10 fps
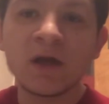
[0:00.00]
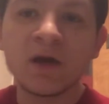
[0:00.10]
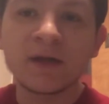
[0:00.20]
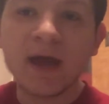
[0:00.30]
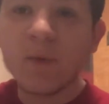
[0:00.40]

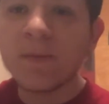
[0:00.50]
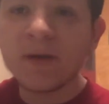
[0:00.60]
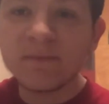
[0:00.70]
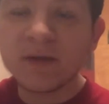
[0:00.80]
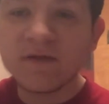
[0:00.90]
on how I
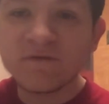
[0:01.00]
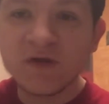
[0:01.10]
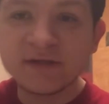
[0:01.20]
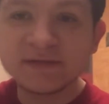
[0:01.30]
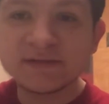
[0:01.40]
met my
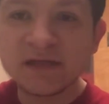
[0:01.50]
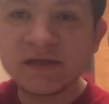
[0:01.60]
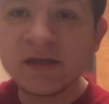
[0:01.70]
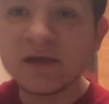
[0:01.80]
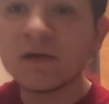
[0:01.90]
friend
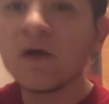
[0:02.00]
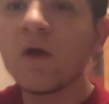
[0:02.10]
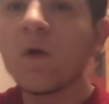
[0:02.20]
Sydney